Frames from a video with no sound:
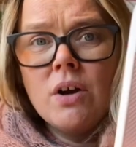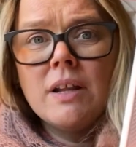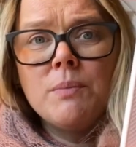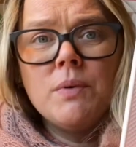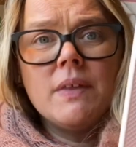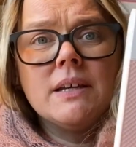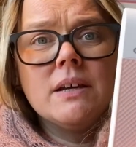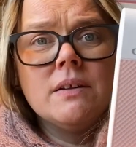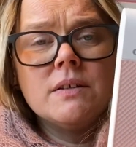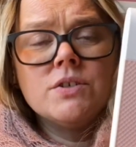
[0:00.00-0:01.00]
I'll put that
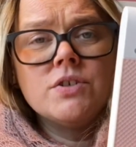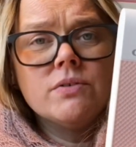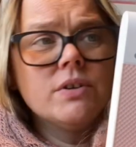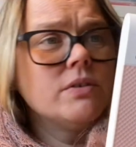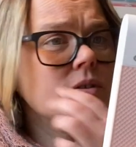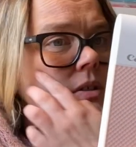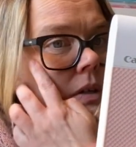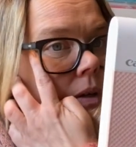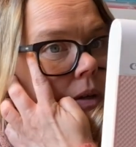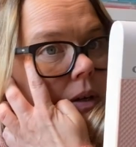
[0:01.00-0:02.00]
down in the show notes.
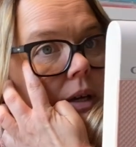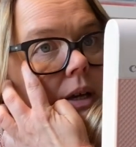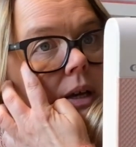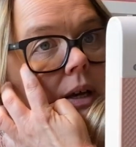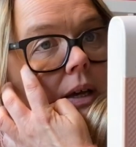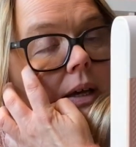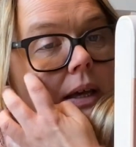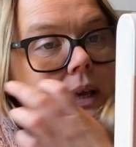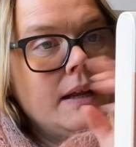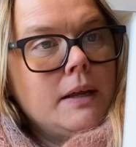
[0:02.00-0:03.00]

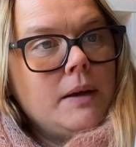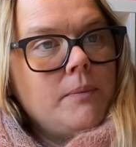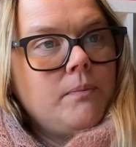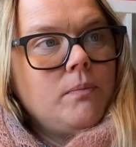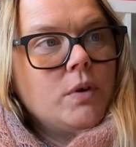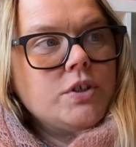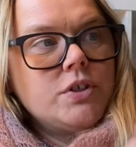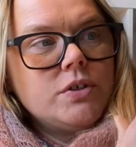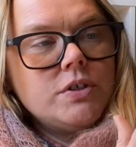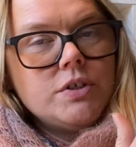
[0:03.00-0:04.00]
And what you
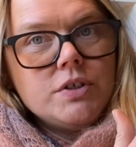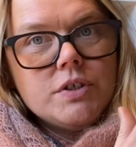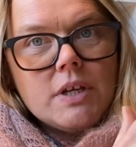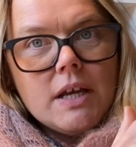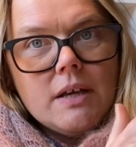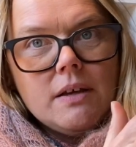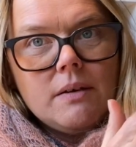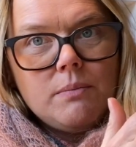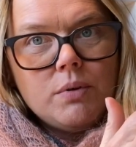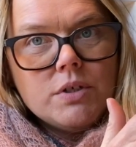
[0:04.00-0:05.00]
do is you just kind of
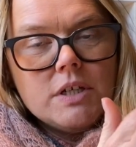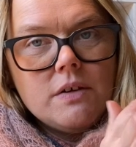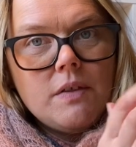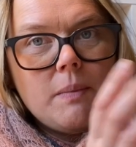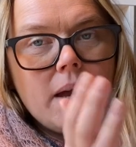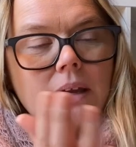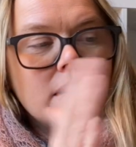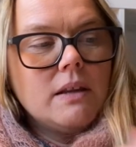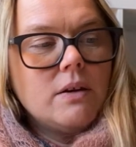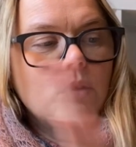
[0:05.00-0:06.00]
push here in the back,
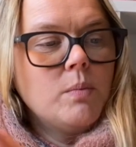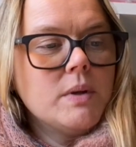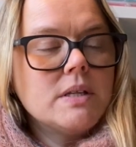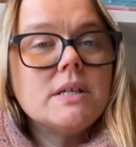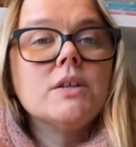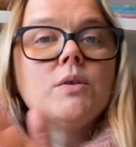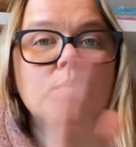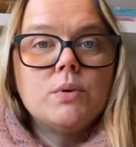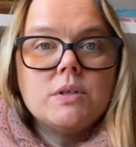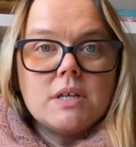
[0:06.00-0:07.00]
and it opens, and you
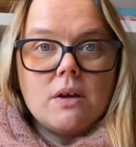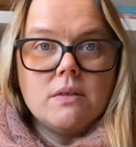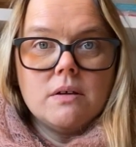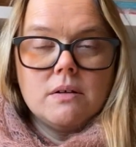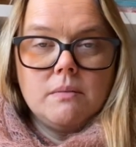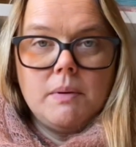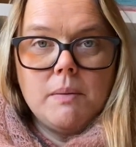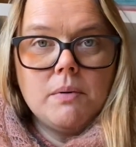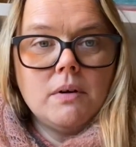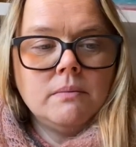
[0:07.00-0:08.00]
put down the
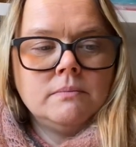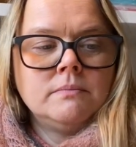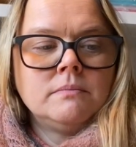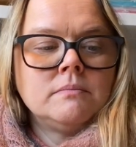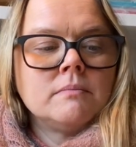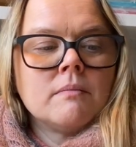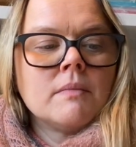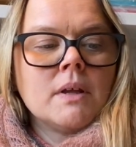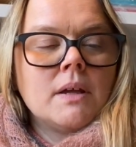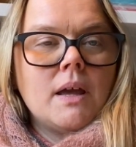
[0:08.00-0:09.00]
paper,
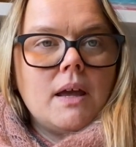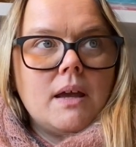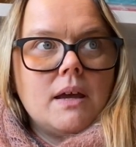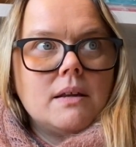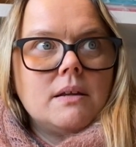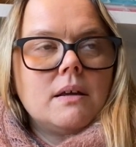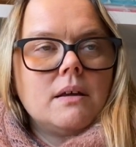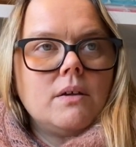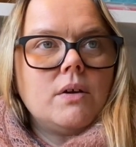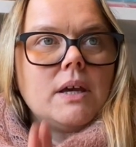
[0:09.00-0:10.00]
and
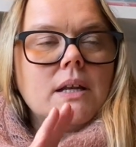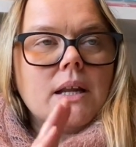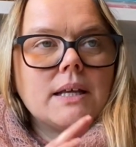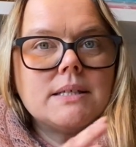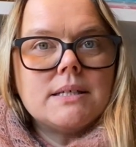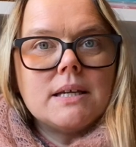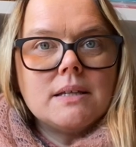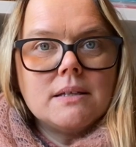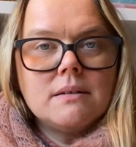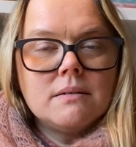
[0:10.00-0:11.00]
you get like
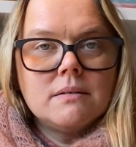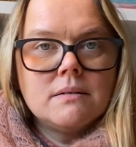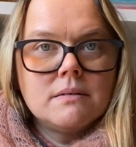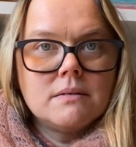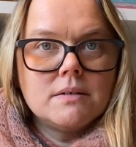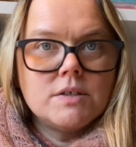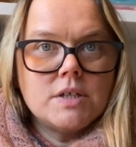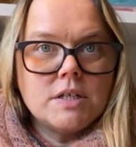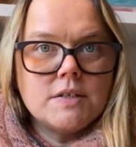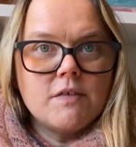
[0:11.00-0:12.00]
10
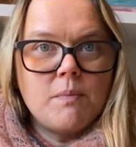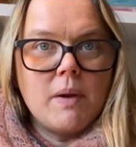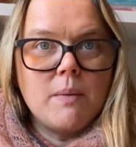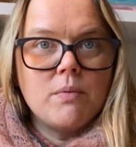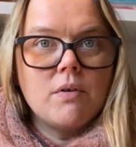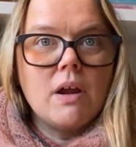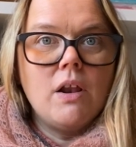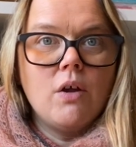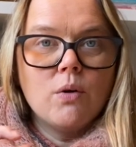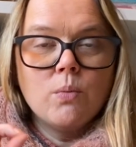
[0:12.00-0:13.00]
sheets of paper
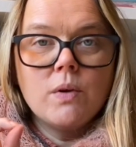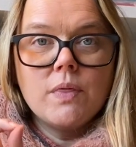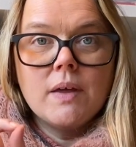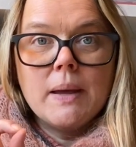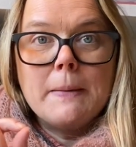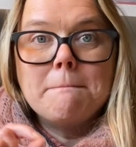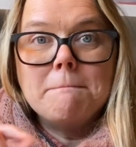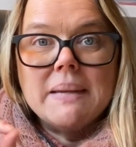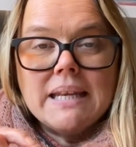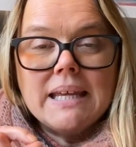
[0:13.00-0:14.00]
along with
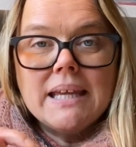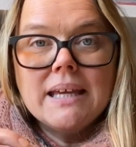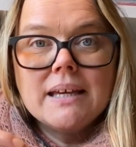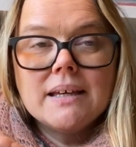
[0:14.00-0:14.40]
mini